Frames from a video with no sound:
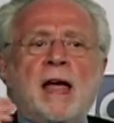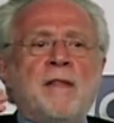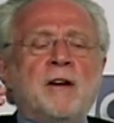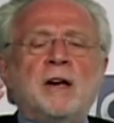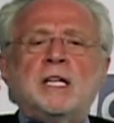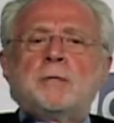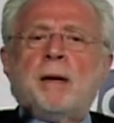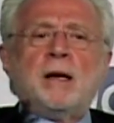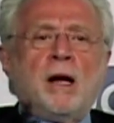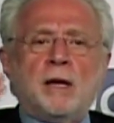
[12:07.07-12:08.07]
And they're going to
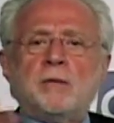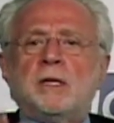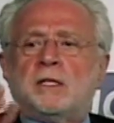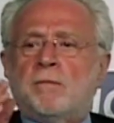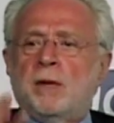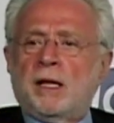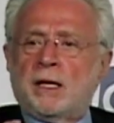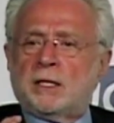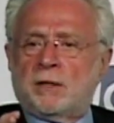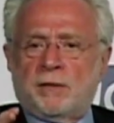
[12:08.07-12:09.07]
spend hundreds of
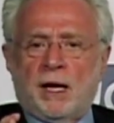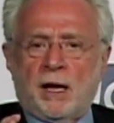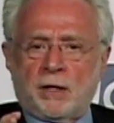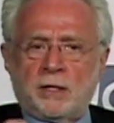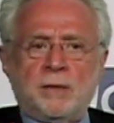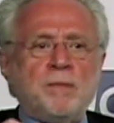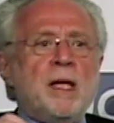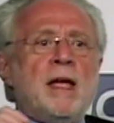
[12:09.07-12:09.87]
millions of dollars.